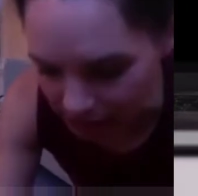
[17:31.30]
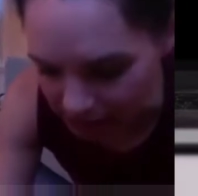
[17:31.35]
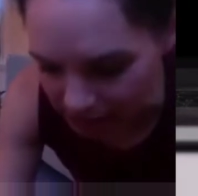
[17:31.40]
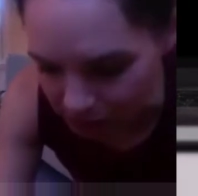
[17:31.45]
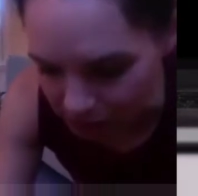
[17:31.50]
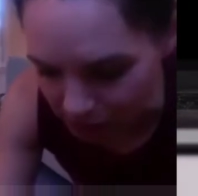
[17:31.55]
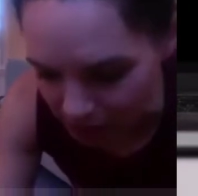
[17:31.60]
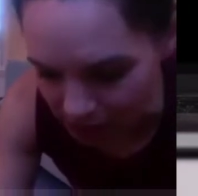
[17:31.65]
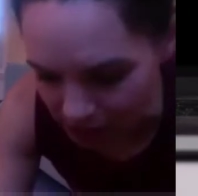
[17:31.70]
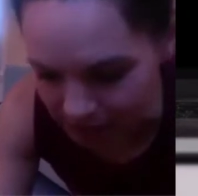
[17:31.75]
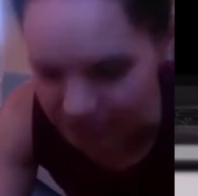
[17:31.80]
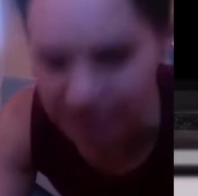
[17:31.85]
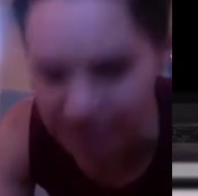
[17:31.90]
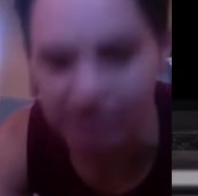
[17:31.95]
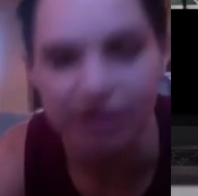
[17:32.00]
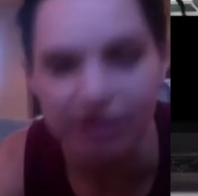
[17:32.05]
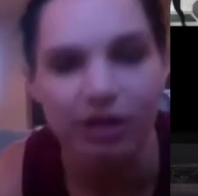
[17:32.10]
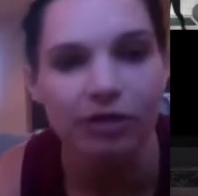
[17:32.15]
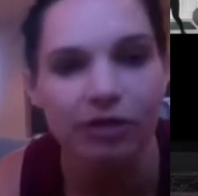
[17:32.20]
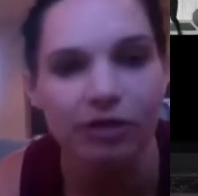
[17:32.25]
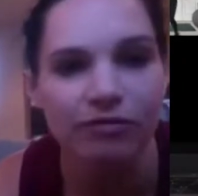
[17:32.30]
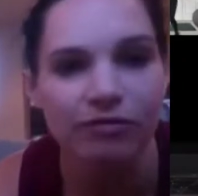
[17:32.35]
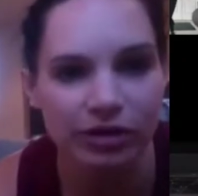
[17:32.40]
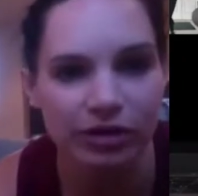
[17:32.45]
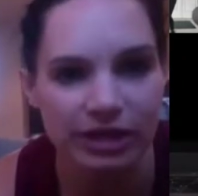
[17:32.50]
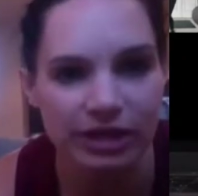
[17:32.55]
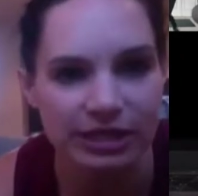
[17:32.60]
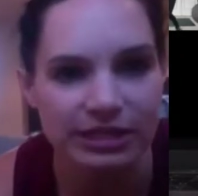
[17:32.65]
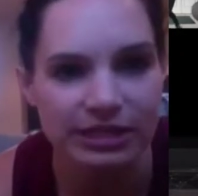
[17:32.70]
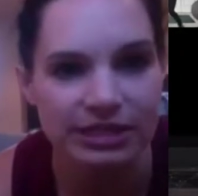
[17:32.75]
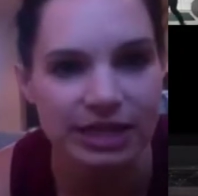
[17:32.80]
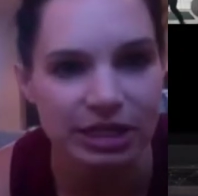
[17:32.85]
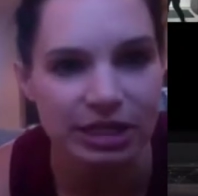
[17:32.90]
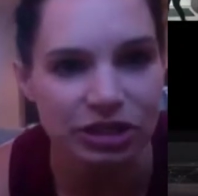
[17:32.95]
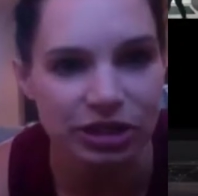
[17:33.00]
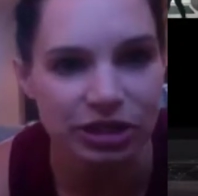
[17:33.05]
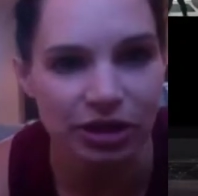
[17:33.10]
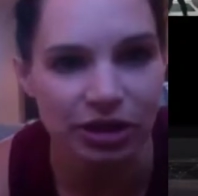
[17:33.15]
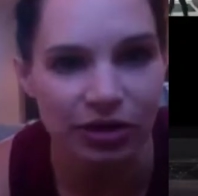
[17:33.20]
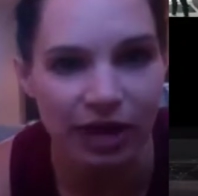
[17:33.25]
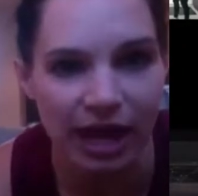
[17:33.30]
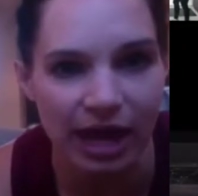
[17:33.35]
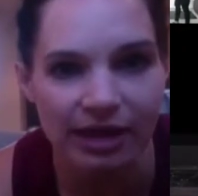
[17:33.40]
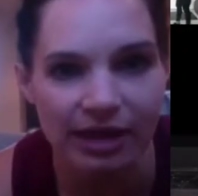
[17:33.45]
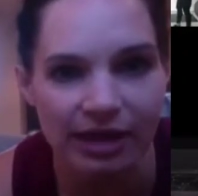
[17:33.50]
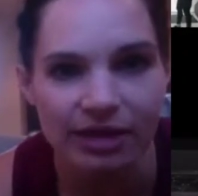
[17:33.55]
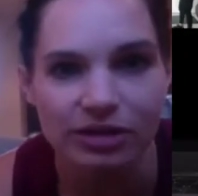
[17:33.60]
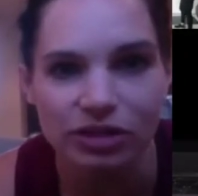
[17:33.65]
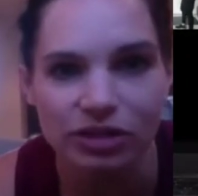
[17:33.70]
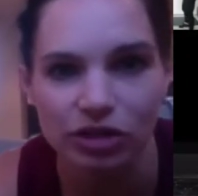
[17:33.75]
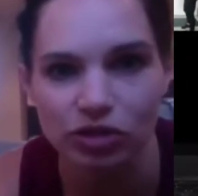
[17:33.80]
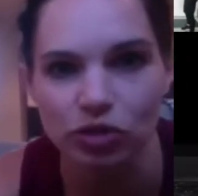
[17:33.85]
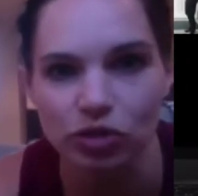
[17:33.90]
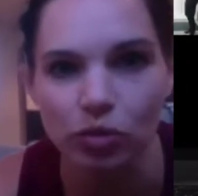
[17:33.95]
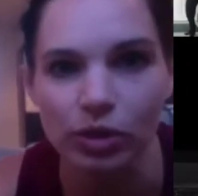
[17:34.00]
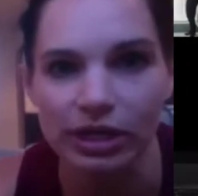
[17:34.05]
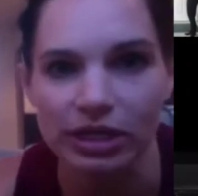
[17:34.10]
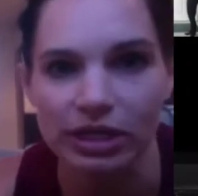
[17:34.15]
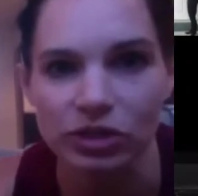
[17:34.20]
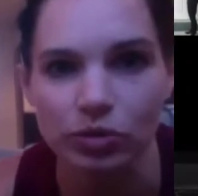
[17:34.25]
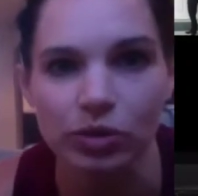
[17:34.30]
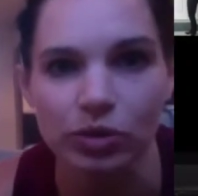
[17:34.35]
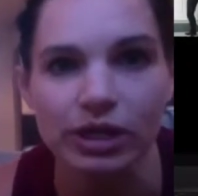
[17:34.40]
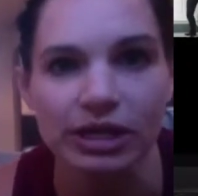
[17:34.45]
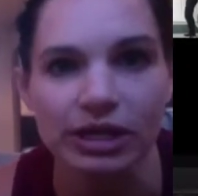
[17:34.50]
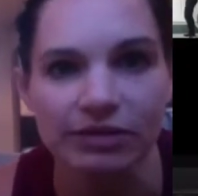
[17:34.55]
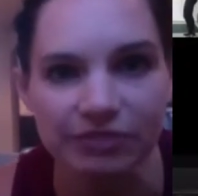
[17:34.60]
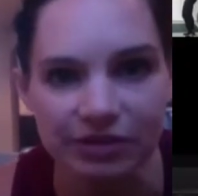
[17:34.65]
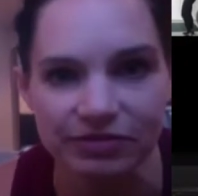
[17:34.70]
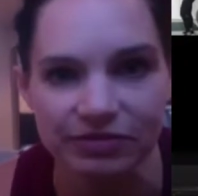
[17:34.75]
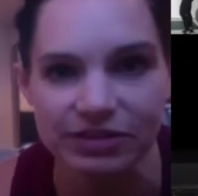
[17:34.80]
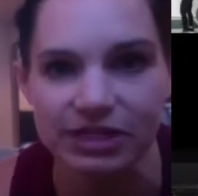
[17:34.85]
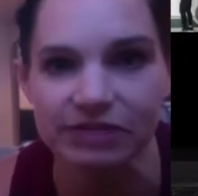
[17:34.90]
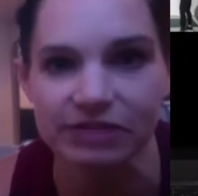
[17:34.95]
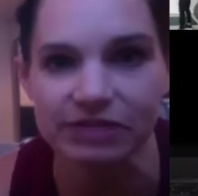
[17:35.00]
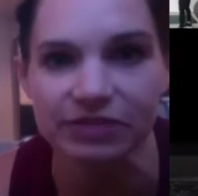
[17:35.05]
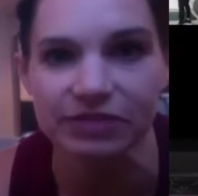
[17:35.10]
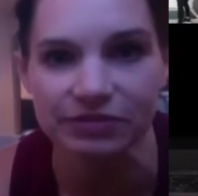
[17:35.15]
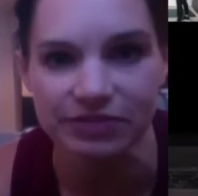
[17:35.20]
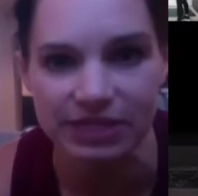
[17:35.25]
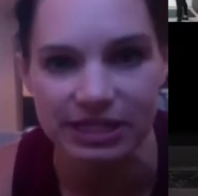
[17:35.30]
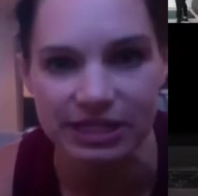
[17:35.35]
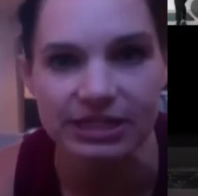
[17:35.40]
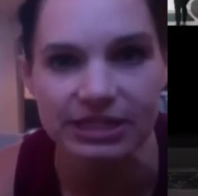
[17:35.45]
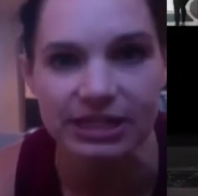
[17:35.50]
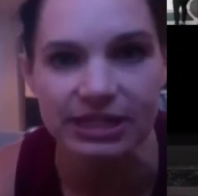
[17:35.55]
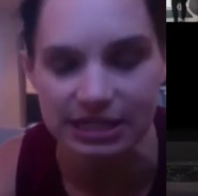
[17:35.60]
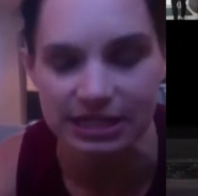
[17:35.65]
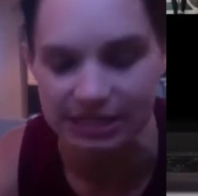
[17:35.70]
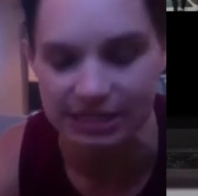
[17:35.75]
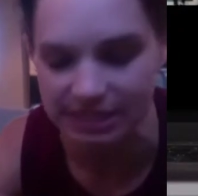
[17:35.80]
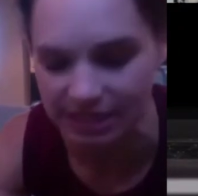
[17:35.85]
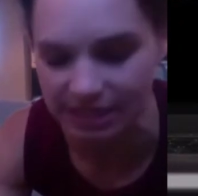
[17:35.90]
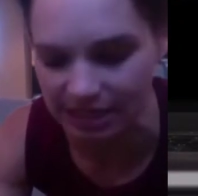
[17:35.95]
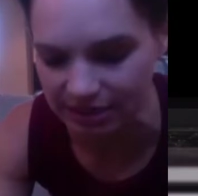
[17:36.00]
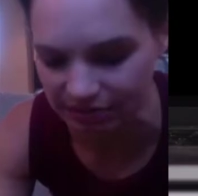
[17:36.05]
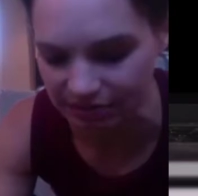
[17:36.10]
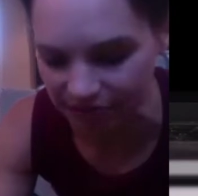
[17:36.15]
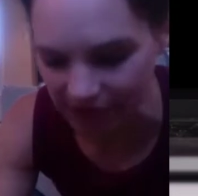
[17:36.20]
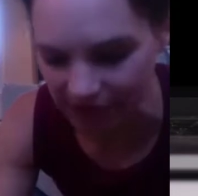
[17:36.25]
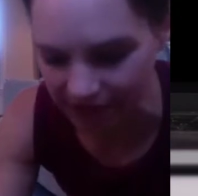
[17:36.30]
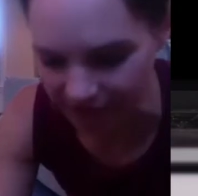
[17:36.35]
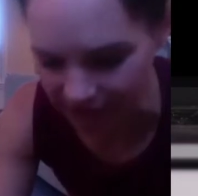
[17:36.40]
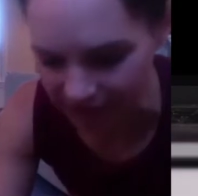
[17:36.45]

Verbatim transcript: reps for this station, okay? So 20, 20, 15, 15, 10, 10, 5, 5.